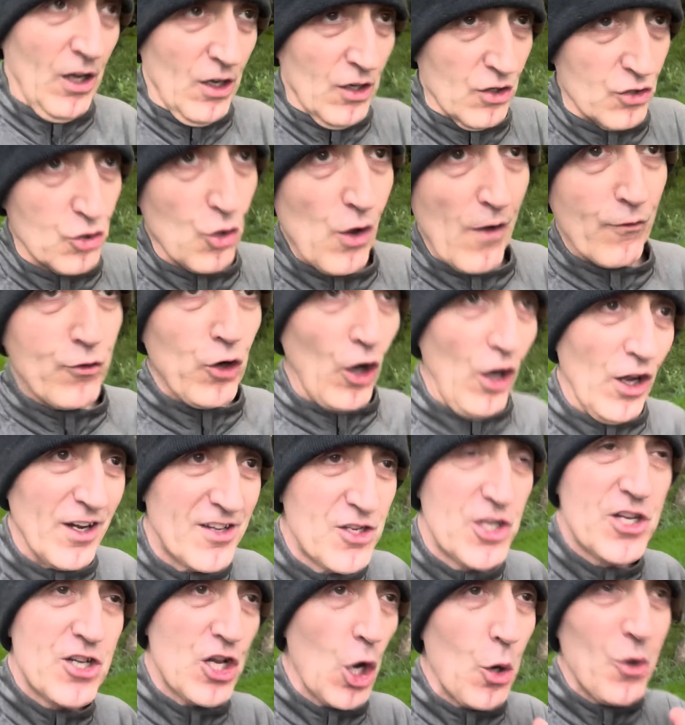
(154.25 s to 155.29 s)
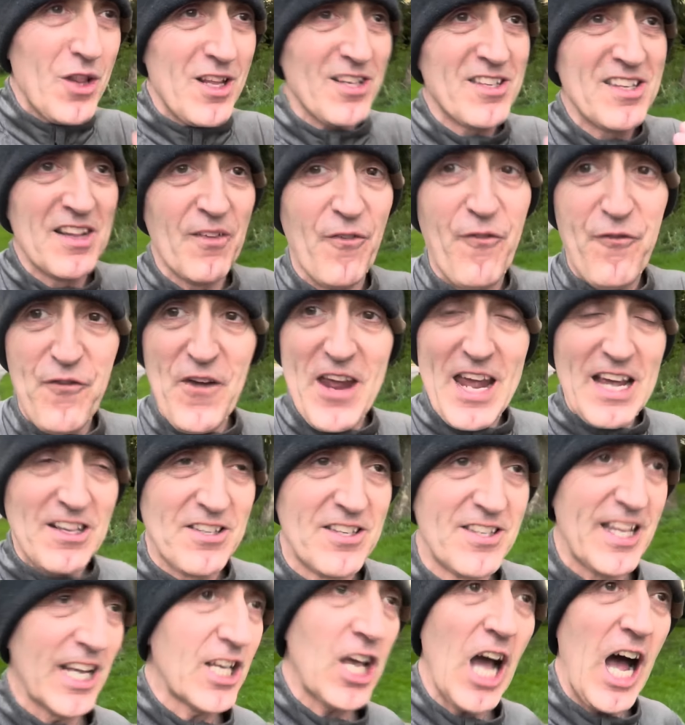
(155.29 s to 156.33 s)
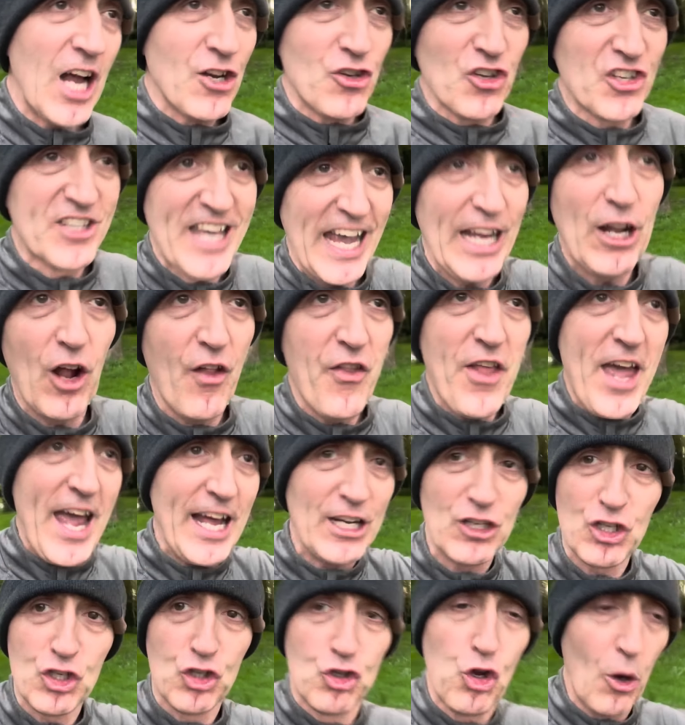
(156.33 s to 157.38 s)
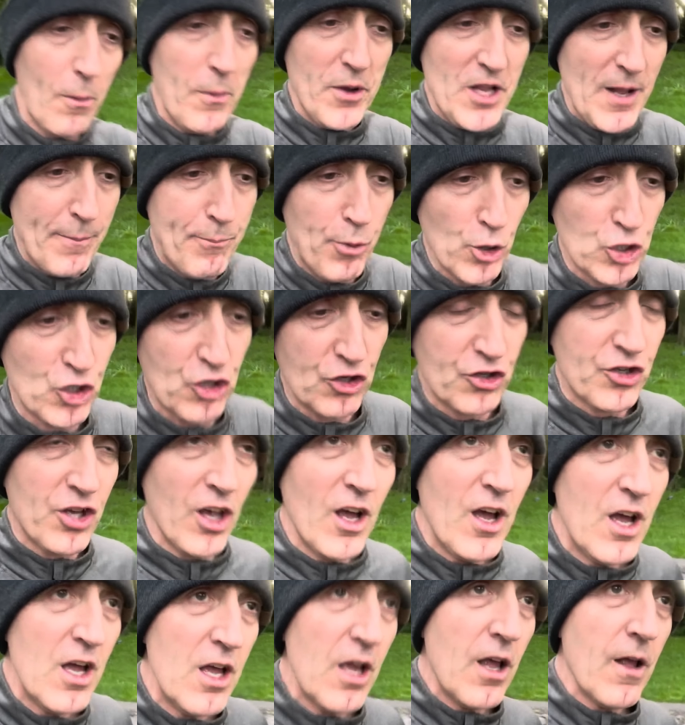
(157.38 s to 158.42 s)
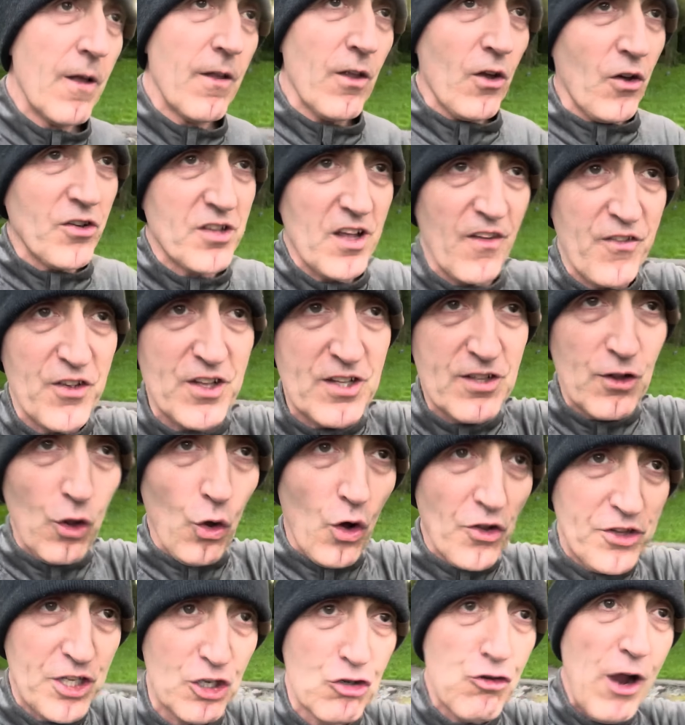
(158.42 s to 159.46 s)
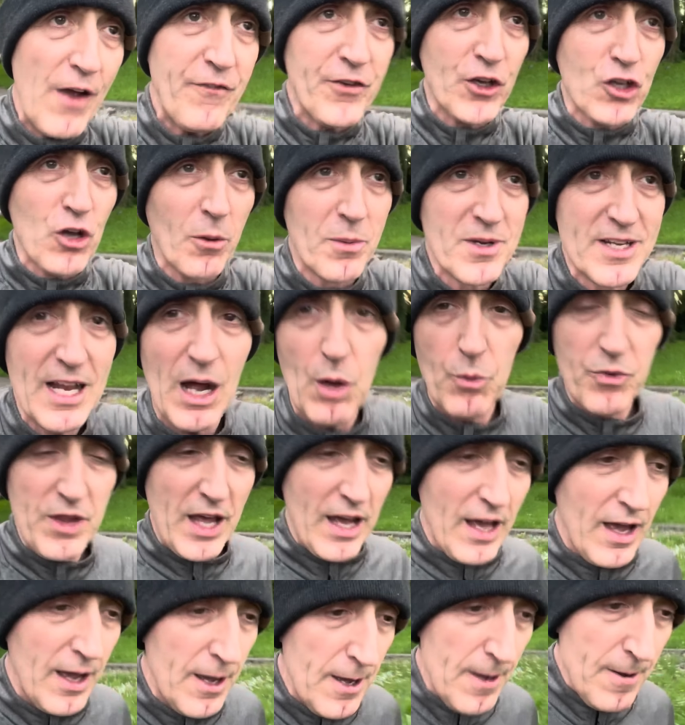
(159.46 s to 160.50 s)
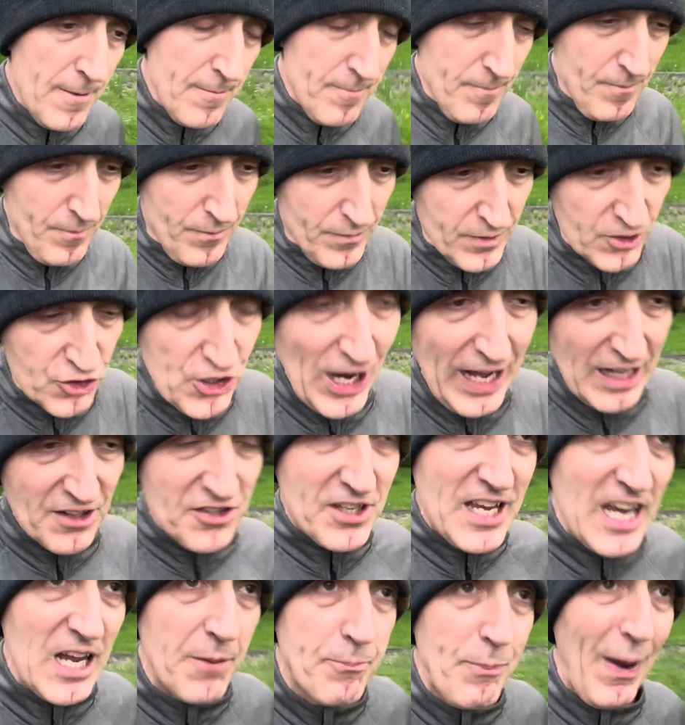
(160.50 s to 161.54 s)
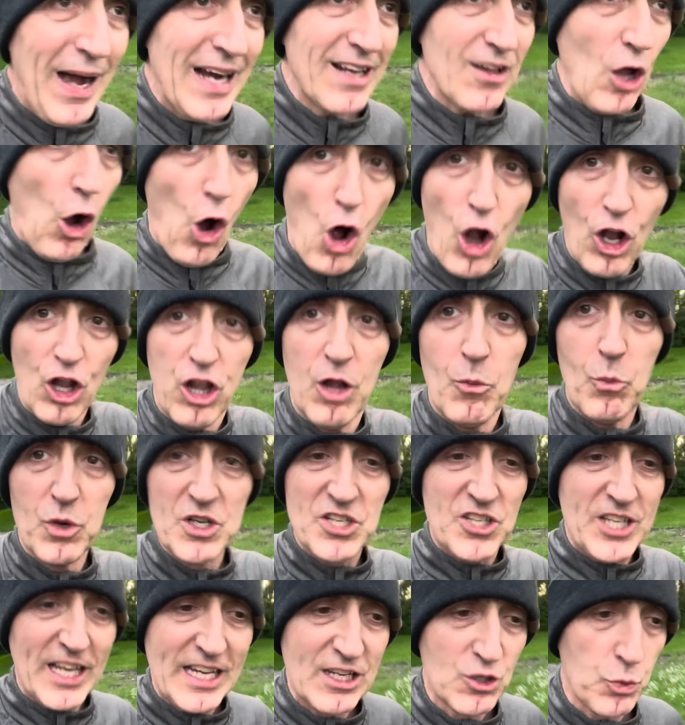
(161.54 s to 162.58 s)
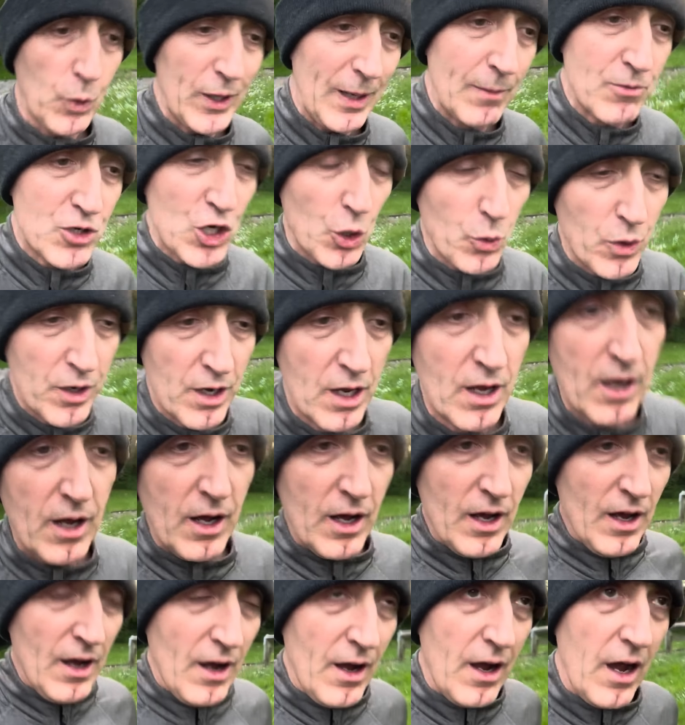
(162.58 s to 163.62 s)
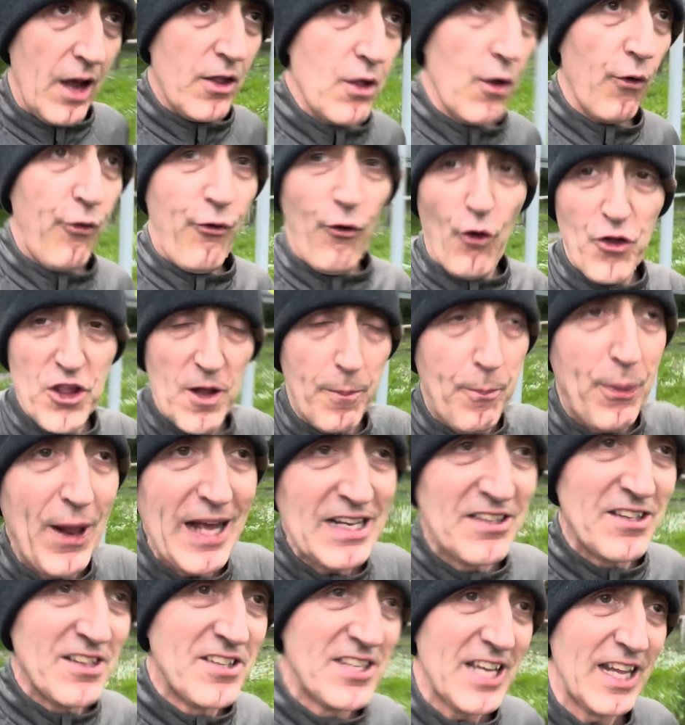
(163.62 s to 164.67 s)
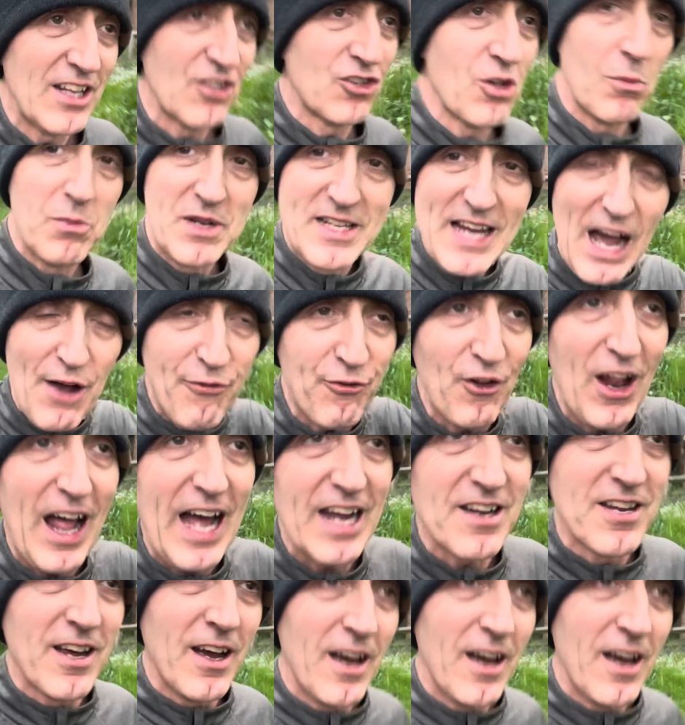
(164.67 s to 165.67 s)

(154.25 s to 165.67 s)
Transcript: So I've got to do this in phases. I can't just get on there and just jump in the bushes because if there's loads of traffic coming down there, Gilesgate Bank, all of them will see is what I'm doing. And they'll phone the police and say there's some daft lad,